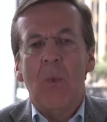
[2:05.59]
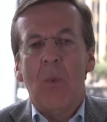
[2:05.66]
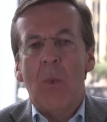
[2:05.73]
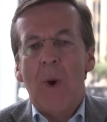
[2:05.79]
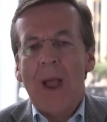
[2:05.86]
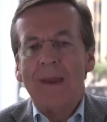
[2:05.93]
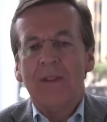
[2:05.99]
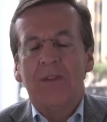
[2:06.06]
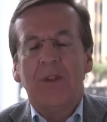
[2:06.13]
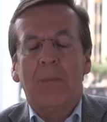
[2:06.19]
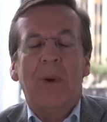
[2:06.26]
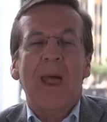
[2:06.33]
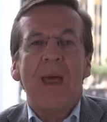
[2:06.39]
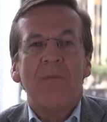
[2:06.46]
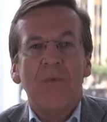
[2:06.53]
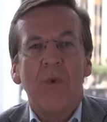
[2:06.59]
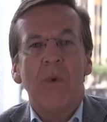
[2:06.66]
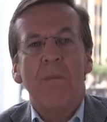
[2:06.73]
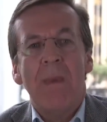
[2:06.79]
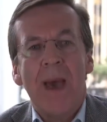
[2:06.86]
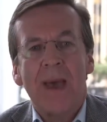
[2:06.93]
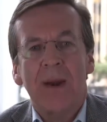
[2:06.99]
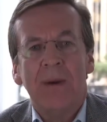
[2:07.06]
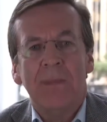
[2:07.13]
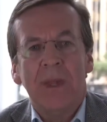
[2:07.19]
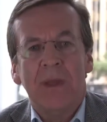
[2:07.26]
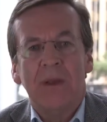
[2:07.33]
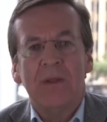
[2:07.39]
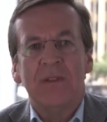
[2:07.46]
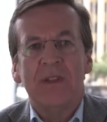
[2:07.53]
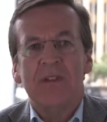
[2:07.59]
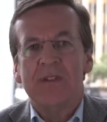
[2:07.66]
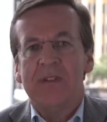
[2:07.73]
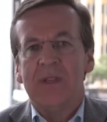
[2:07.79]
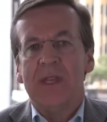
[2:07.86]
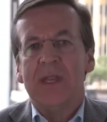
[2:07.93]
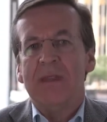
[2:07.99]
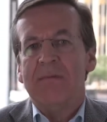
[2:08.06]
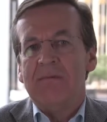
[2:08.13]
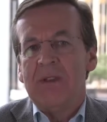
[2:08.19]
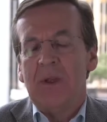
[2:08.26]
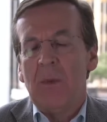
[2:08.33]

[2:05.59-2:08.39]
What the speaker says: why does the platform matter? Because they just need,